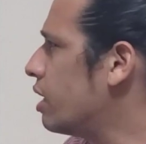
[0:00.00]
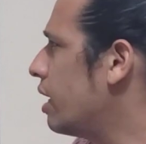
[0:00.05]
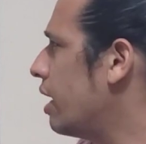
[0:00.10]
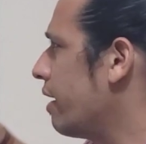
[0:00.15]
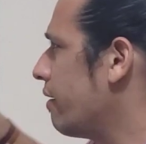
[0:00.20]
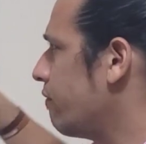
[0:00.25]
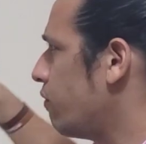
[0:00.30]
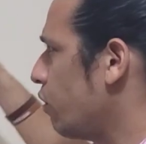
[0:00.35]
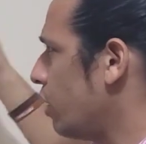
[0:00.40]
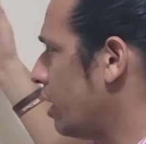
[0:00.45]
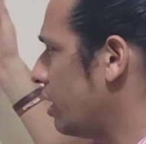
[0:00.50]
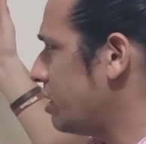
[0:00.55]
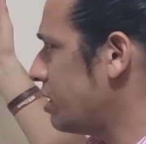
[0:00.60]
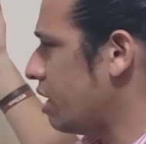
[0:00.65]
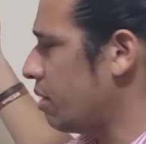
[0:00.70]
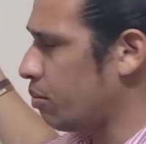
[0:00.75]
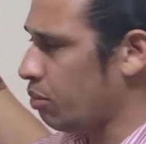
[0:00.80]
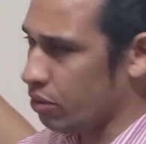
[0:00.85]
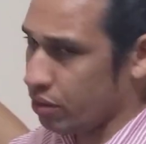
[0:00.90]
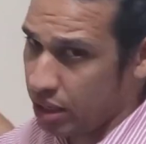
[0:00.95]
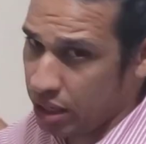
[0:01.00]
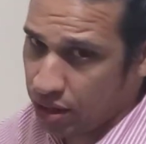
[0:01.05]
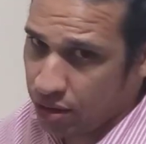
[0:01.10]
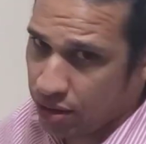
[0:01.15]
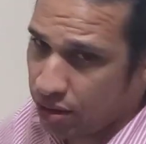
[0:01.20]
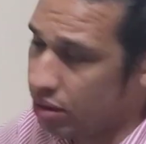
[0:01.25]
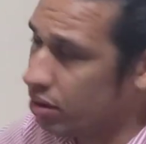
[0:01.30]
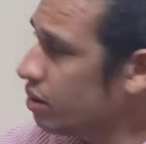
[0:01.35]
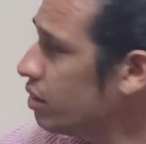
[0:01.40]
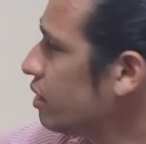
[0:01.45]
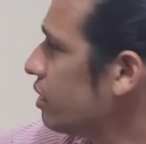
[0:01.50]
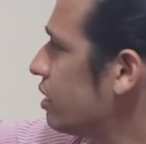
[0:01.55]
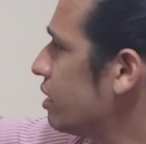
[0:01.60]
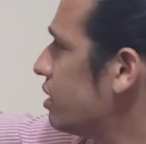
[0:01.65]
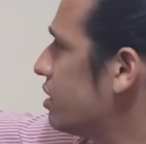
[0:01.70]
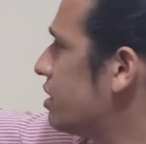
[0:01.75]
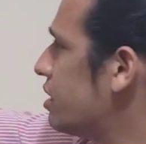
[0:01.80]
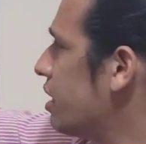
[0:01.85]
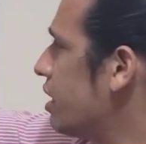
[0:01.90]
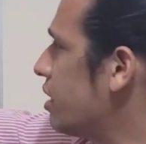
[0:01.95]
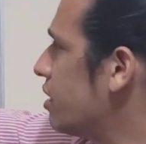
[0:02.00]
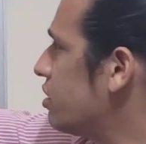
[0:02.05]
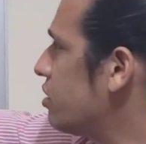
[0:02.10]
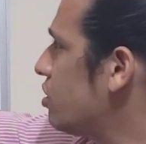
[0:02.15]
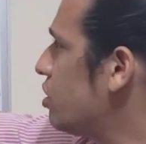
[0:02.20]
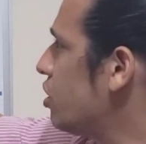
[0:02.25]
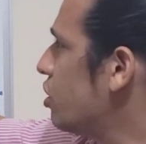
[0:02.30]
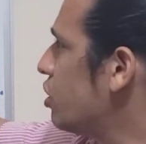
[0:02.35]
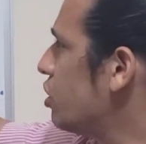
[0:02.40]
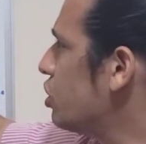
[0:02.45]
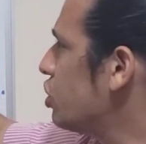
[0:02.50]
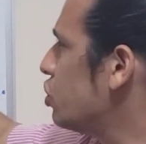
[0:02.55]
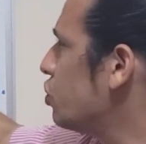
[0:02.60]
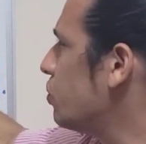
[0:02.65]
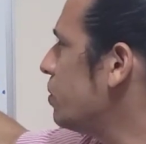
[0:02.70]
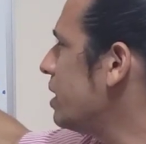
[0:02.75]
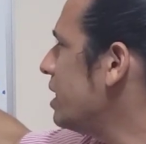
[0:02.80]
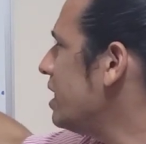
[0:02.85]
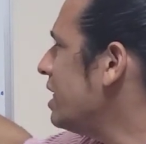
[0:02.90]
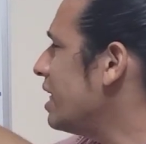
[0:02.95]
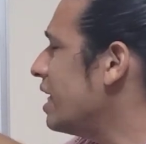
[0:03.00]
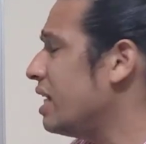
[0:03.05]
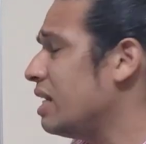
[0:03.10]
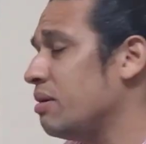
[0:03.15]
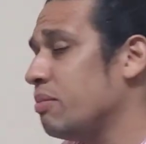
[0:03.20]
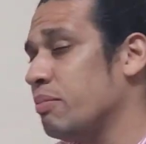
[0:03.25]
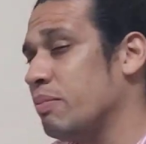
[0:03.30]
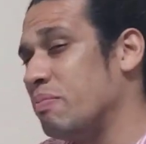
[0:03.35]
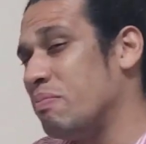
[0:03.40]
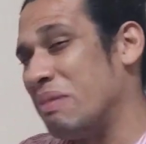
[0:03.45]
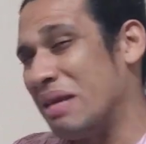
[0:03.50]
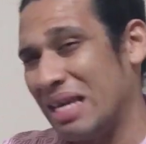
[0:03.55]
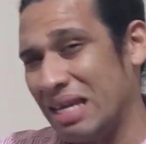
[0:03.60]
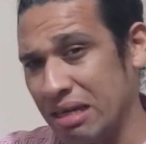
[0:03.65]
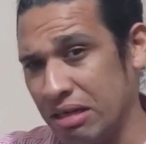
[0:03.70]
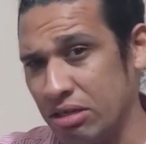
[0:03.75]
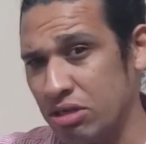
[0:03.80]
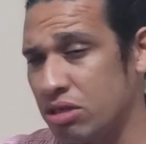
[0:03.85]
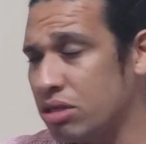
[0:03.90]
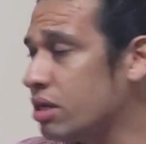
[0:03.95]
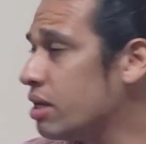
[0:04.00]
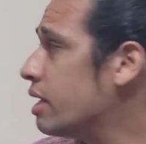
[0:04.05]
Like for example here, it says, do we need any beans?